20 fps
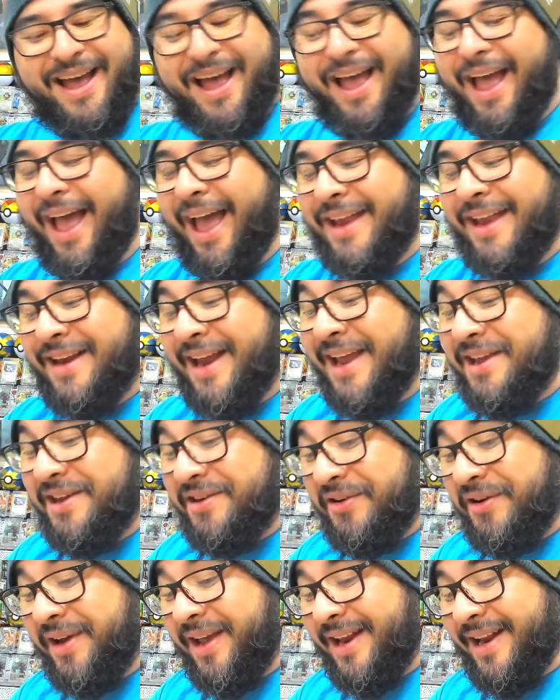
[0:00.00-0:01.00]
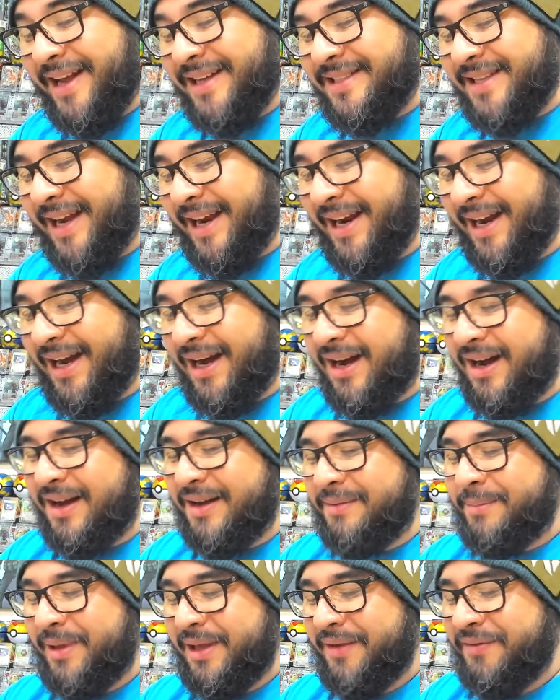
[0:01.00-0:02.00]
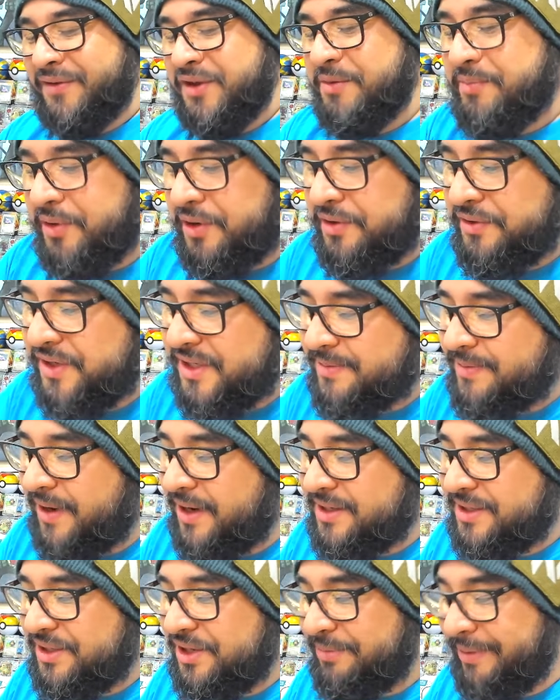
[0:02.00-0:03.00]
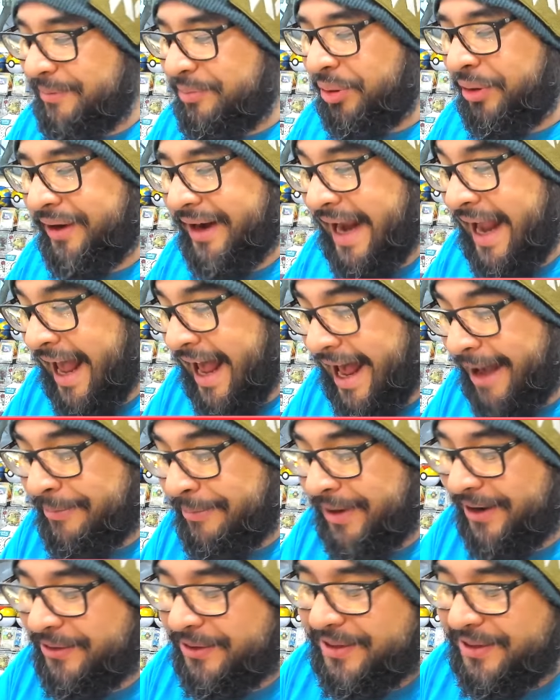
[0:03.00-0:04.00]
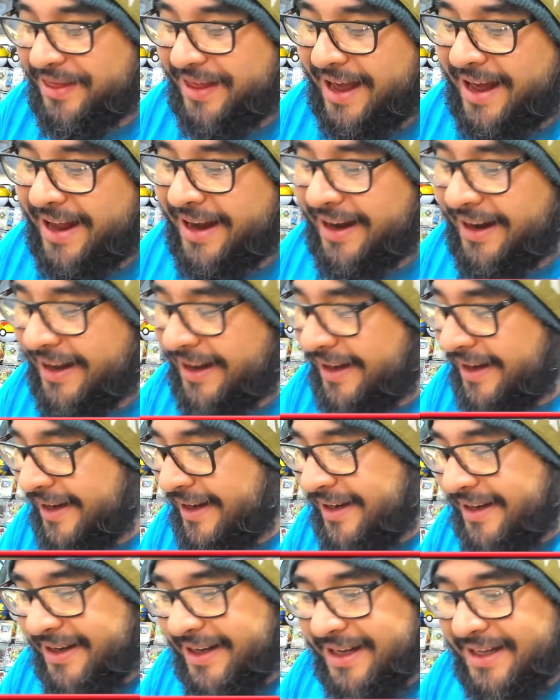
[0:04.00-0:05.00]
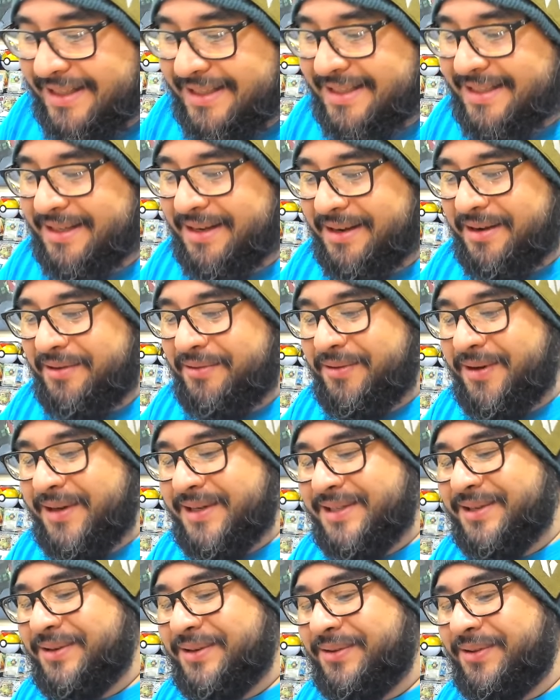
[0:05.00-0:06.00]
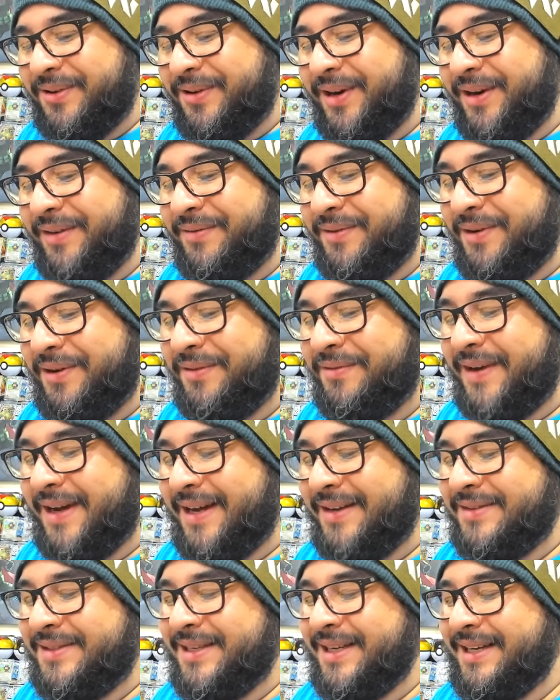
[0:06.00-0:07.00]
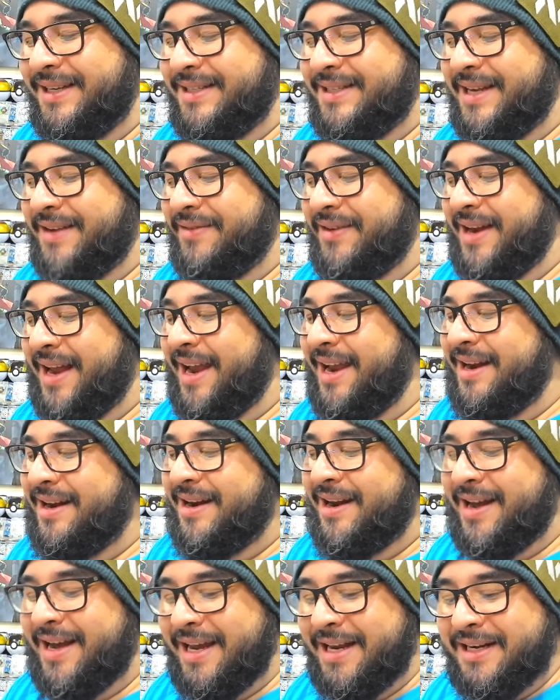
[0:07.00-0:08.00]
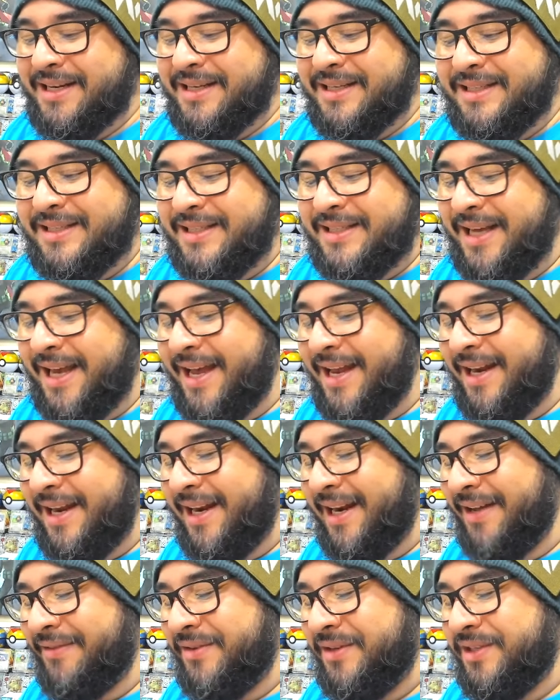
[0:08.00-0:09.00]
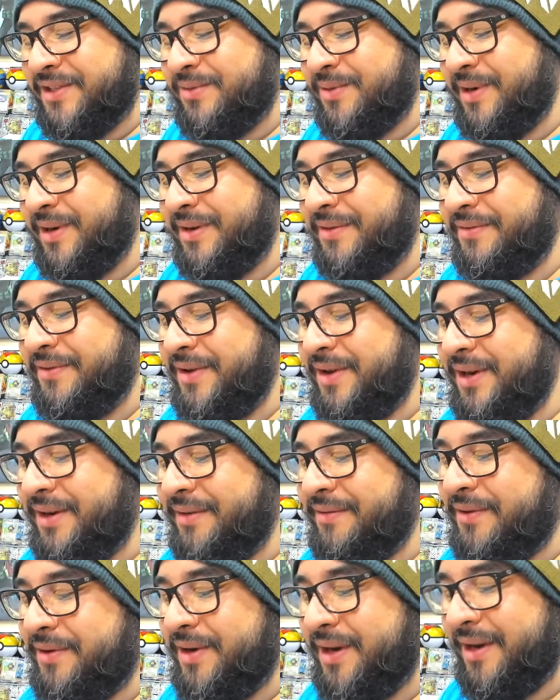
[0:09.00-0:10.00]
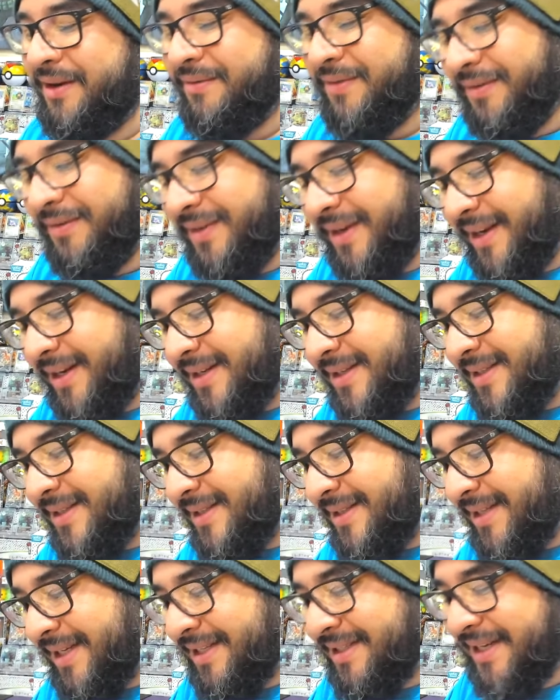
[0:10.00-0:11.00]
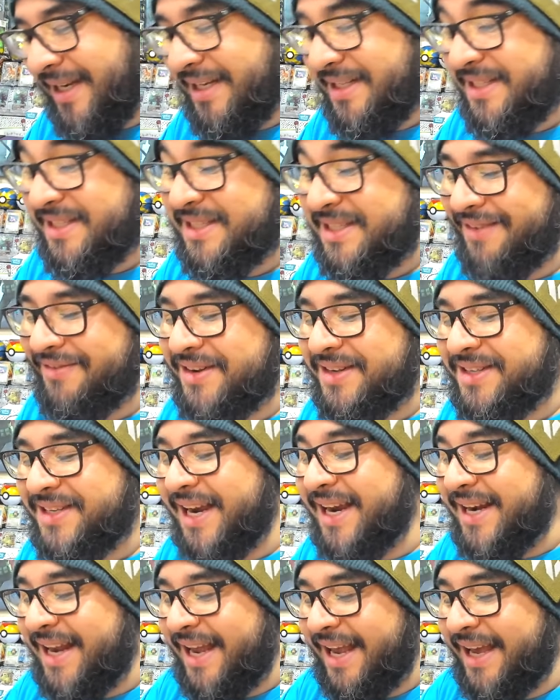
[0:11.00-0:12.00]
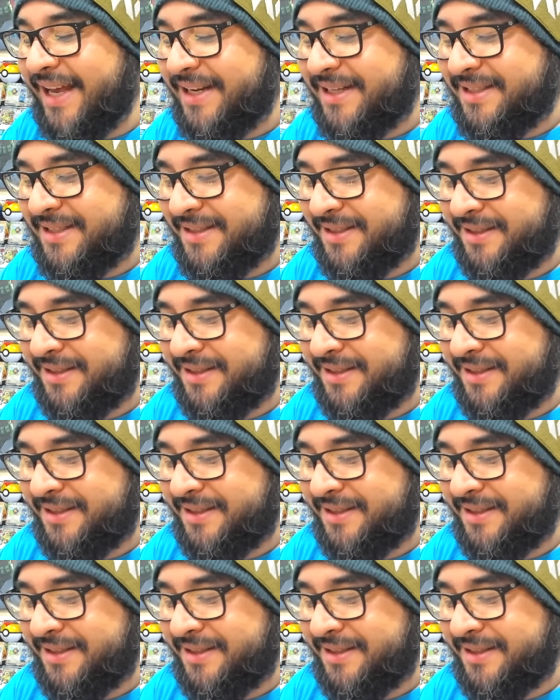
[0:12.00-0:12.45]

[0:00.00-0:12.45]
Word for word: And yeah, you don't get an S I R, but if you bought this box, you'd be pretty happy with that. That's one, two, three, four, five, six, seven, eight, nine, ten, eleven, twelve, thirteen, fourteen, fifteen, sixteen, seventeen hits.